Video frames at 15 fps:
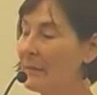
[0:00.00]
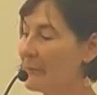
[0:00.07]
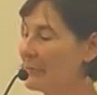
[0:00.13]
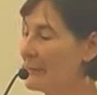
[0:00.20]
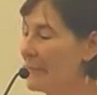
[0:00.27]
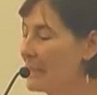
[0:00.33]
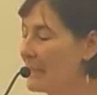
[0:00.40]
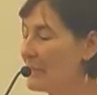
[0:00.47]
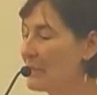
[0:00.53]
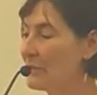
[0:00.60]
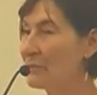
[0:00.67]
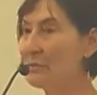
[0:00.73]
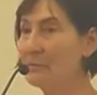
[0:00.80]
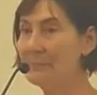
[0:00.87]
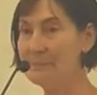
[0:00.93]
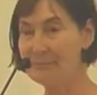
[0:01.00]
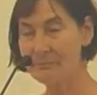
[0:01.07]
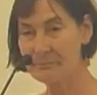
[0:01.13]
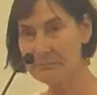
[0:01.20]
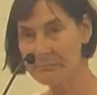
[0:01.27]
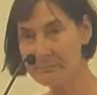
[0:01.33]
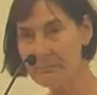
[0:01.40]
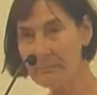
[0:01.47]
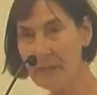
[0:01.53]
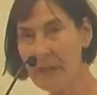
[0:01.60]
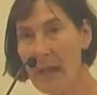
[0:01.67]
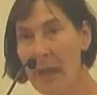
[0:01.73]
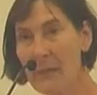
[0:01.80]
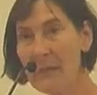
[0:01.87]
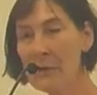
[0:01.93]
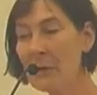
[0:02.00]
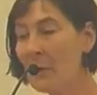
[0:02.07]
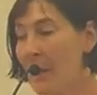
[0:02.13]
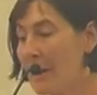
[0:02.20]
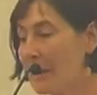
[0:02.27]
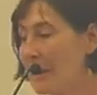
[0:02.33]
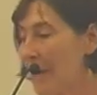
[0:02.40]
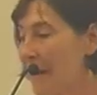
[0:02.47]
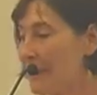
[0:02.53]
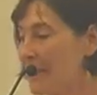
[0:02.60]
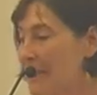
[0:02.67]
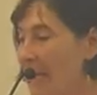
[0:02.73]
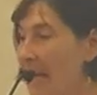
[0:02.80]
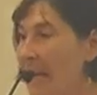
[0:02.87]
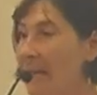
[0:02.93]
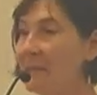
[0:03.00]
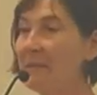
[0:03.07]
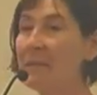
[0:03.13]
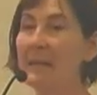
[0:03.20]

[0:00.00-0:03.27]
related to healthy aquatic habitat,